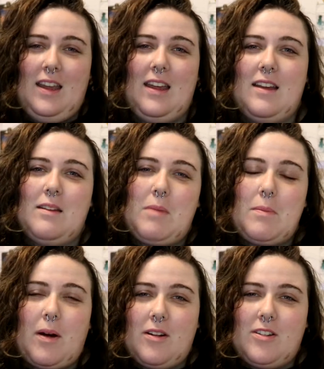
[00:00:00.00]
And my
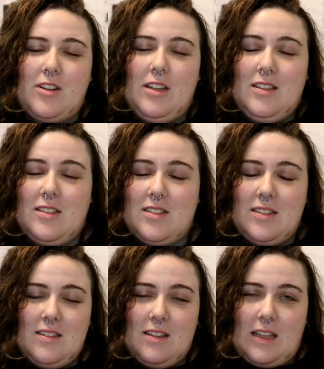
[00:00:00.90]
partner,
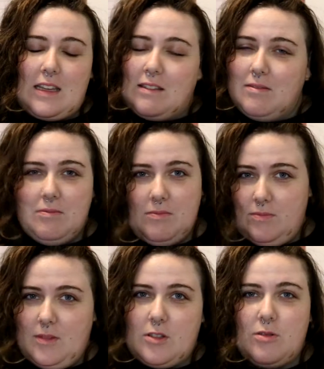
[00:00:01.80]
he's like
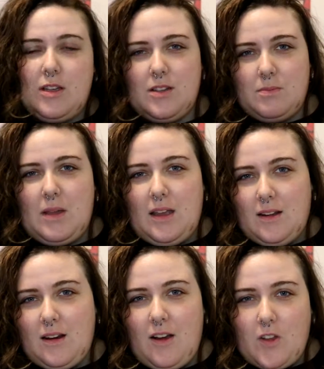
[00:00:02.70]
the sweetest
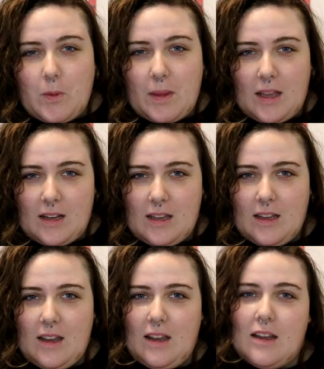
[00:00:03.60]
man on the
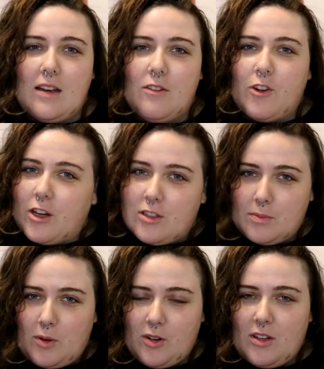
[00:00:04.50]
planet and very
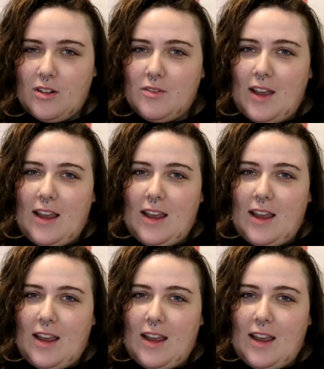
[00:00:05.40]
supportive.